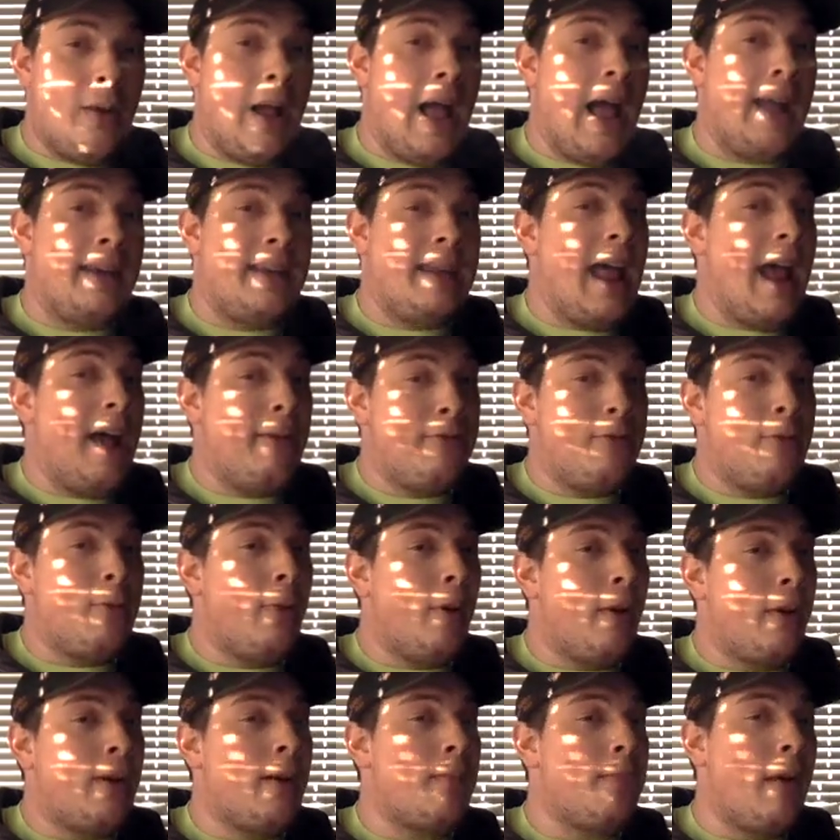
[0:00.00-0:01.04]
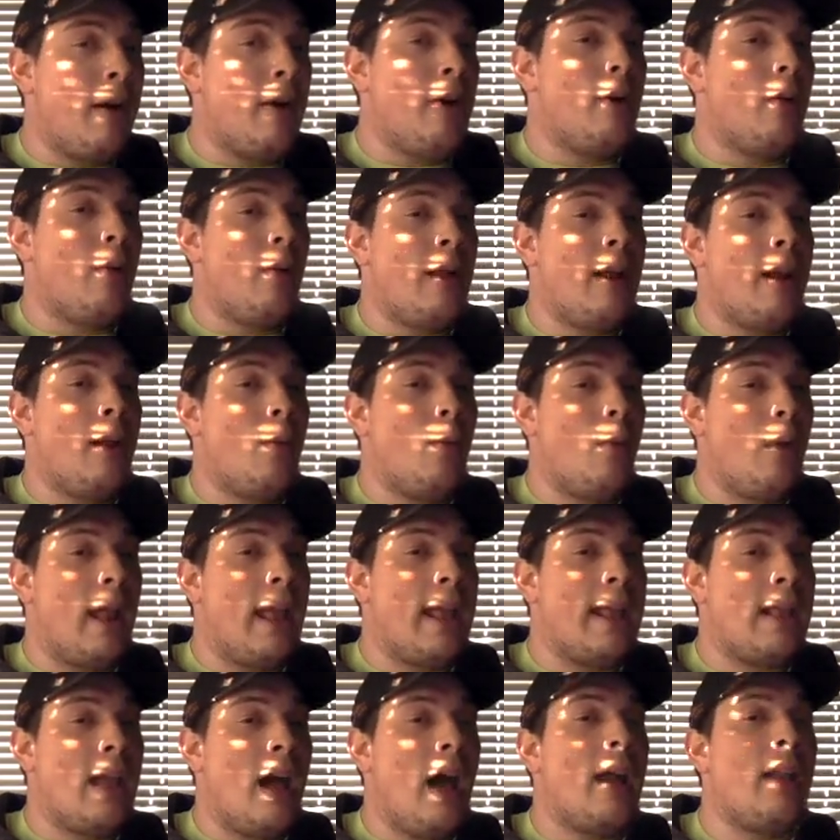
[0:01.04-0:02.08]
had an aftermarket barrel in it when I
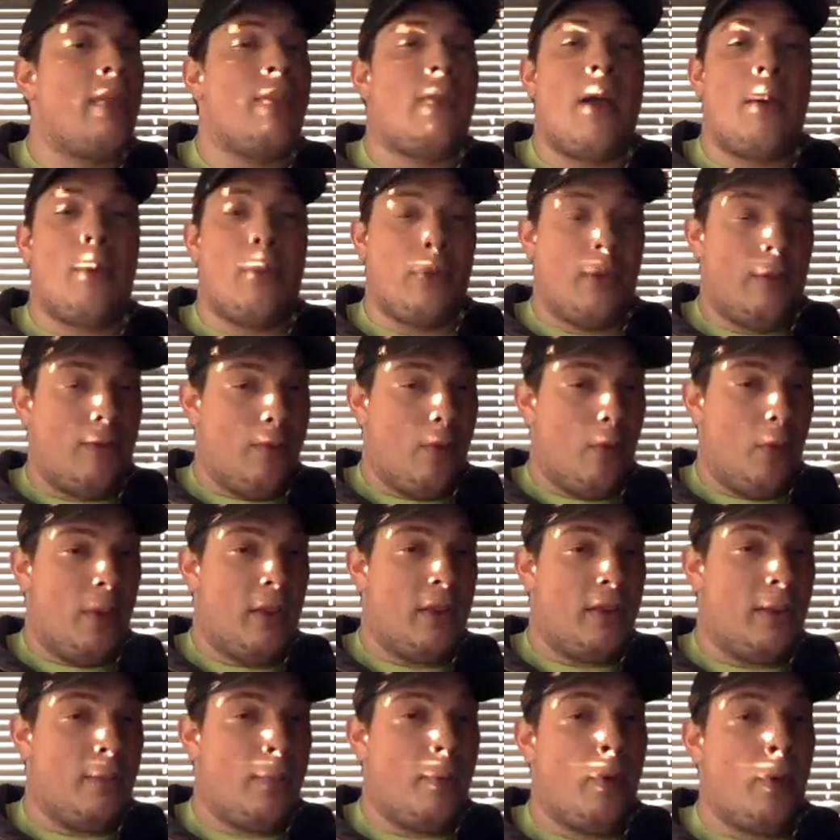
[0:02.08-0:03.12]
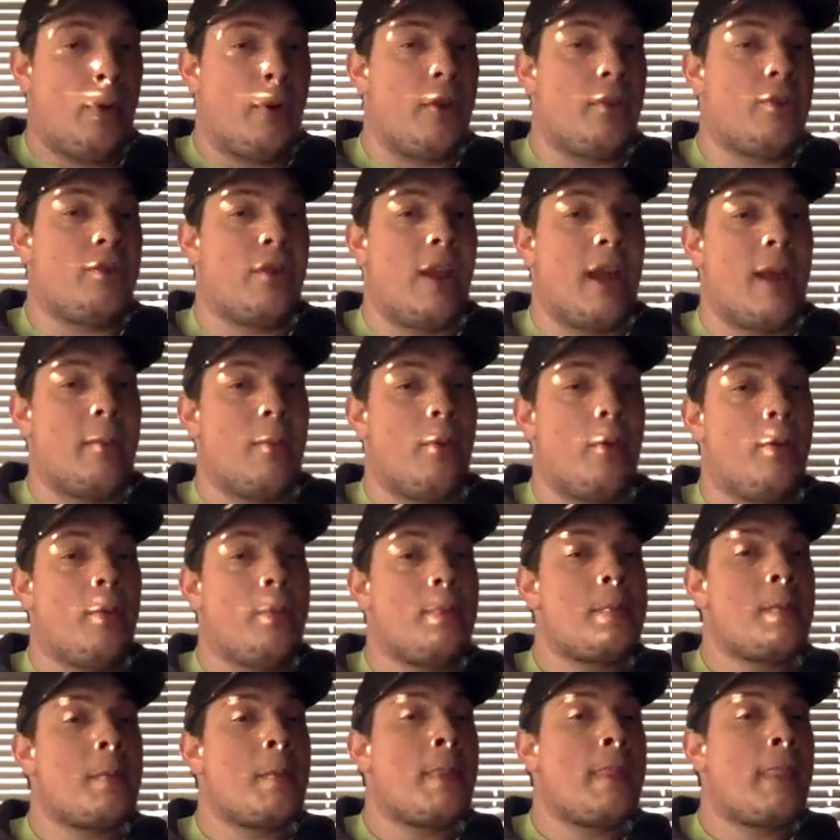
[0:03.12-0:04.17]
got it that was a fully supported chamber.
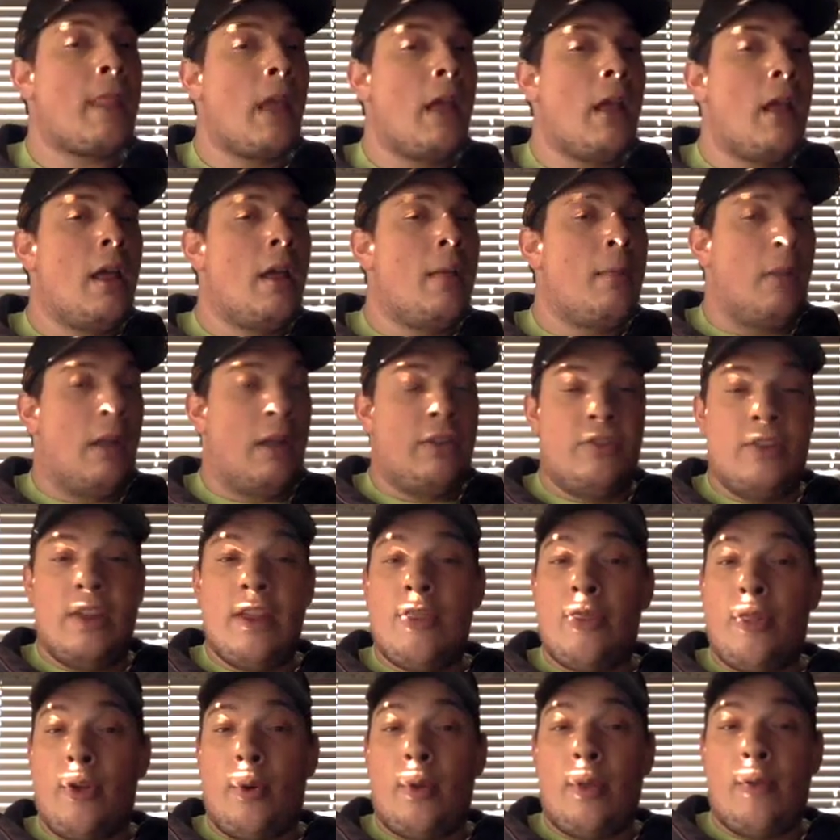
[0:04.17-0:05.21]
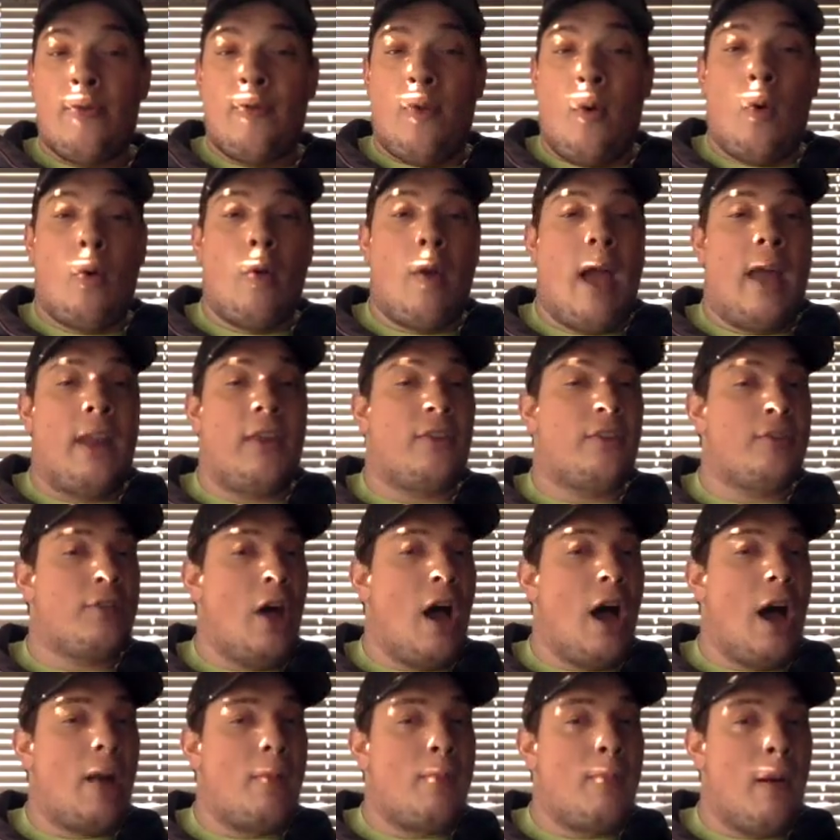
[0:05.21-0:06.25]
My G34 had a
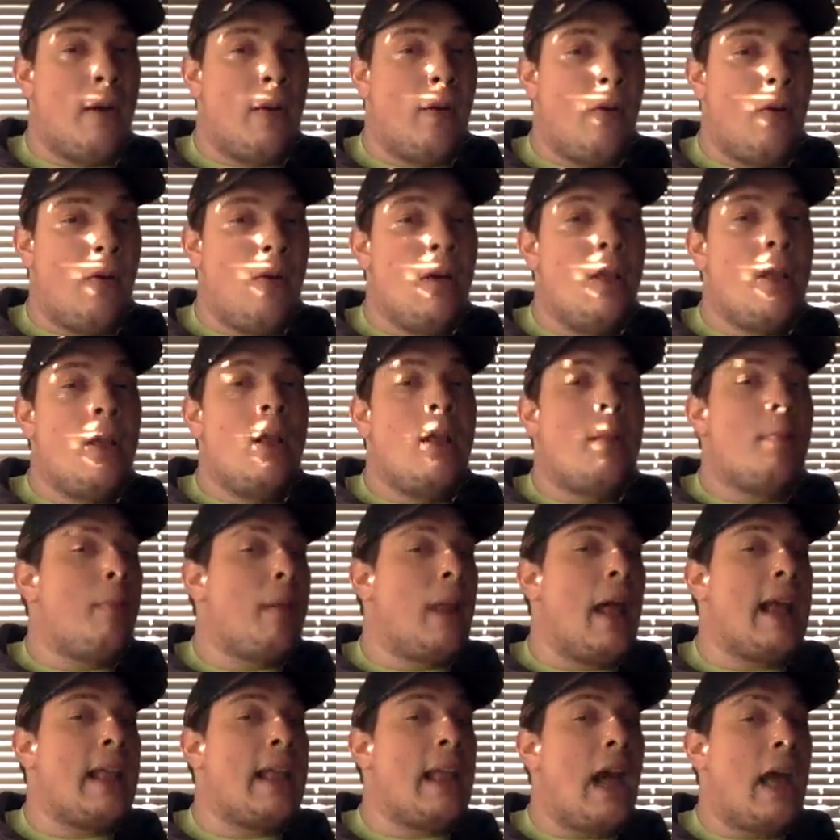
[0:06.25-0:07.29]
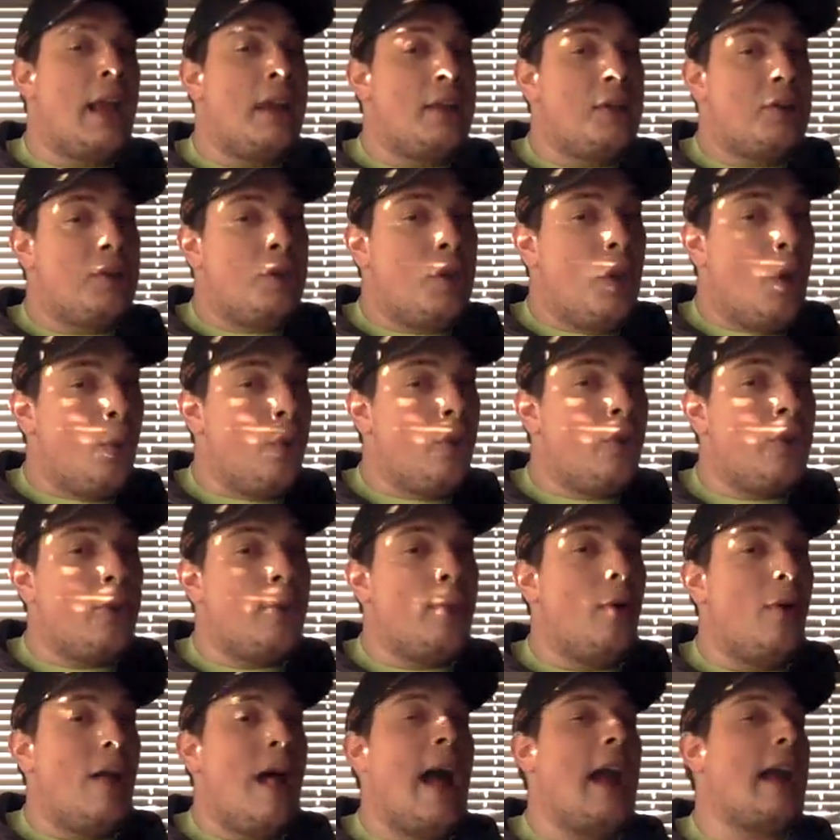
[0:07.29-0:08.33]
stock barrel, but I got
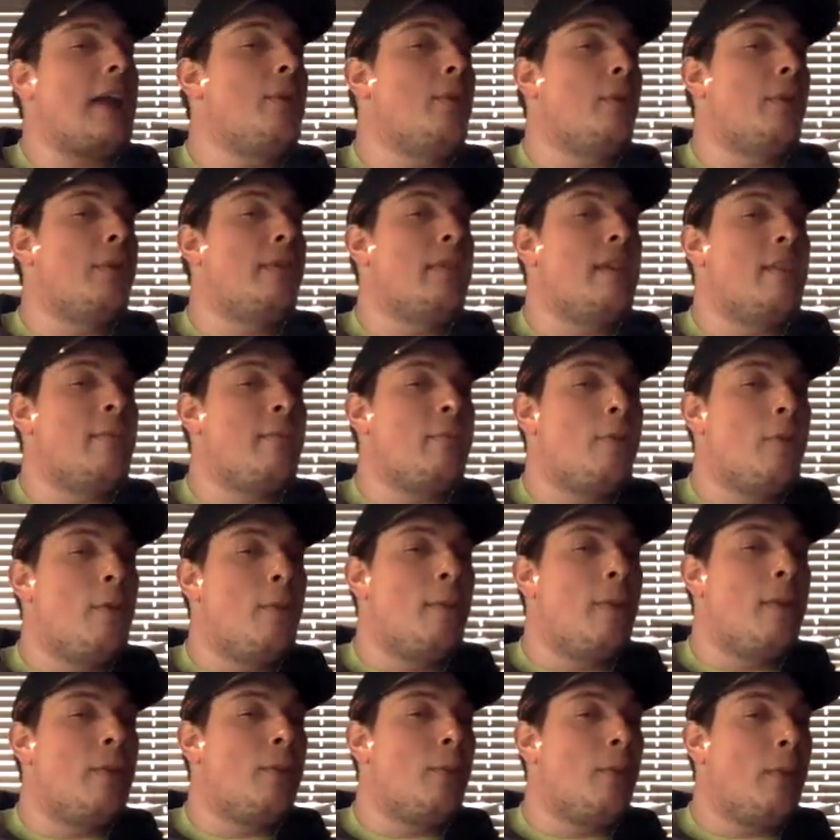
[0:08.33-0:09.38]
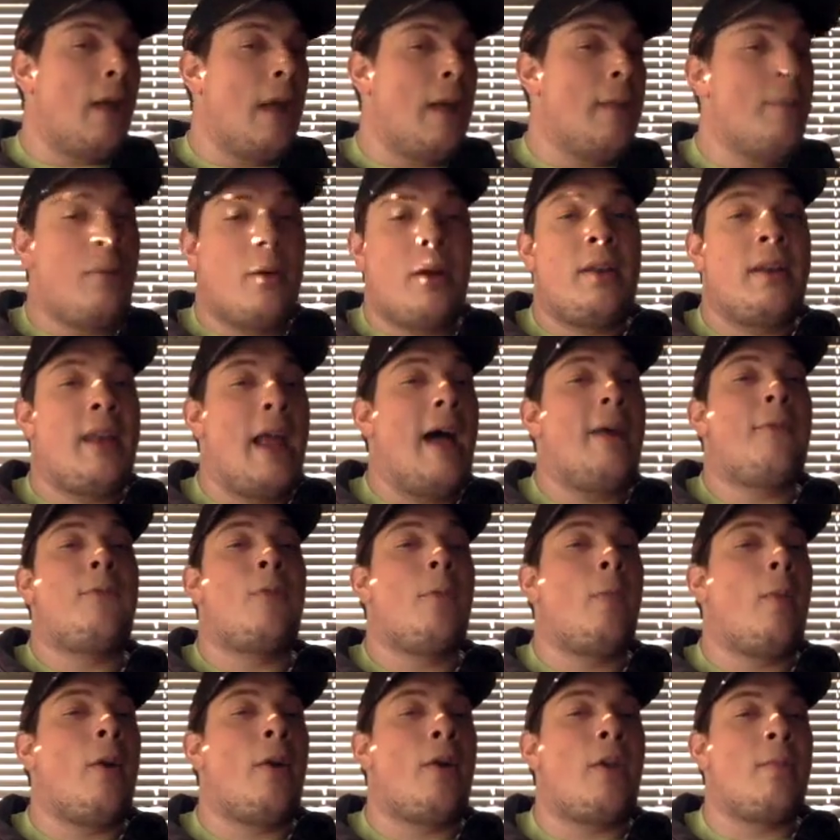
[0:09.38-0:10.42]
noticeable accuracy improvements when I put an
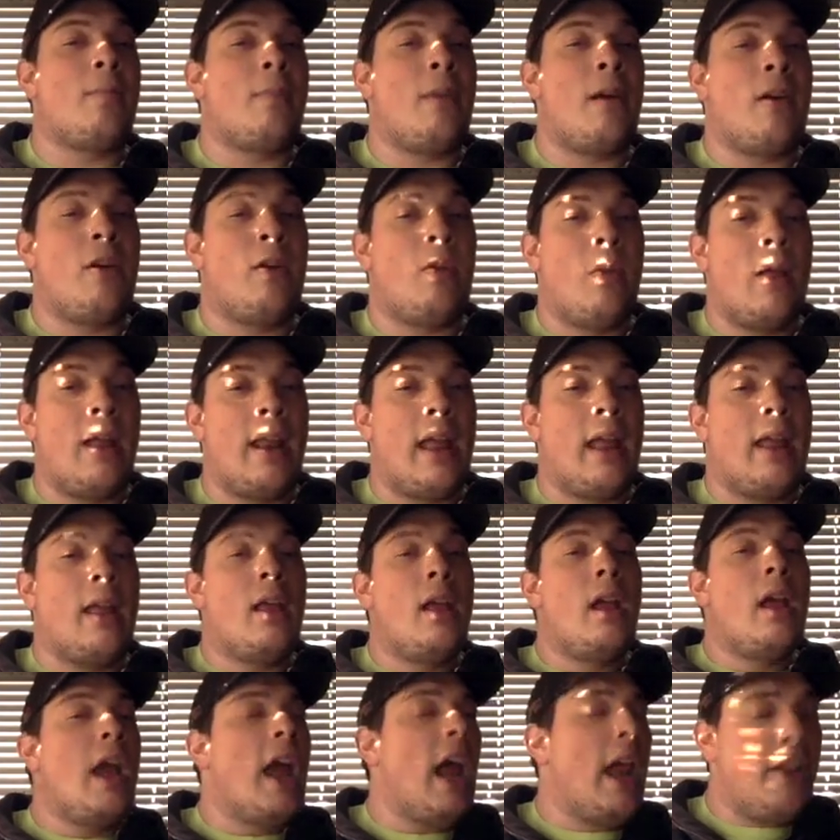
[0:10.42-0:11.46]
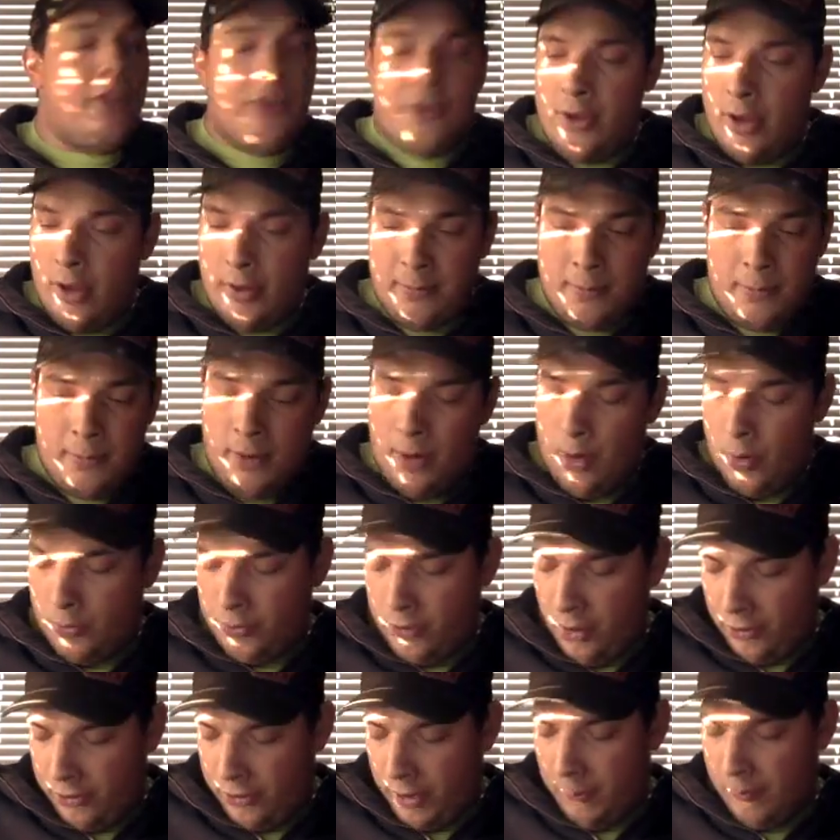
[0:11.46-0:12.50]
aftermarket barrel in it. It's just,
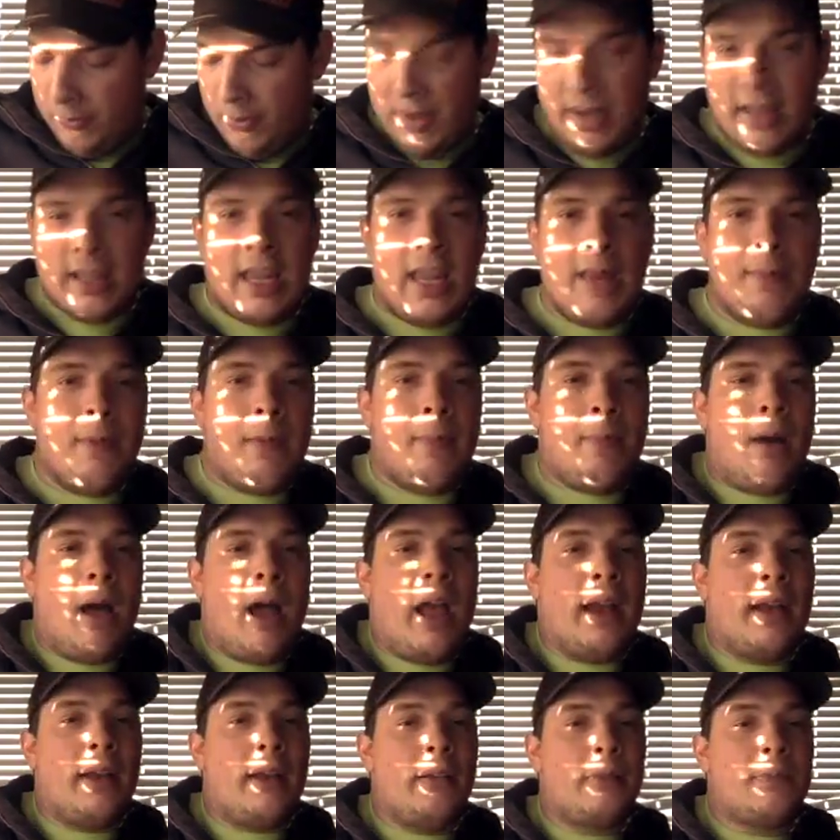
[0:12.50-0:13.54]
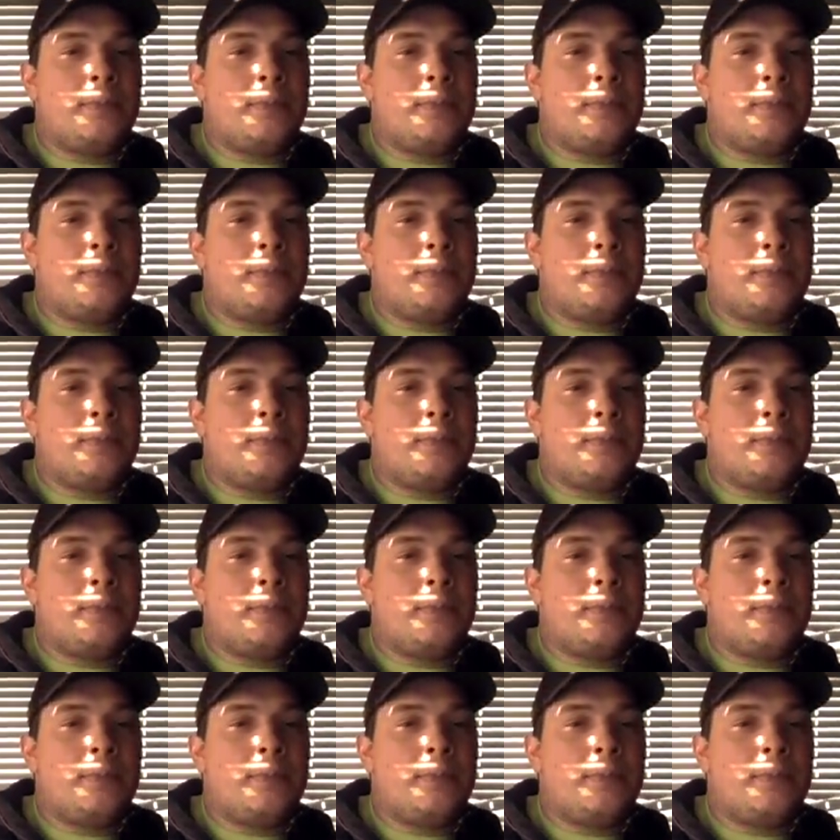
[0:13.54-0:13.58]
just something to keep in mind.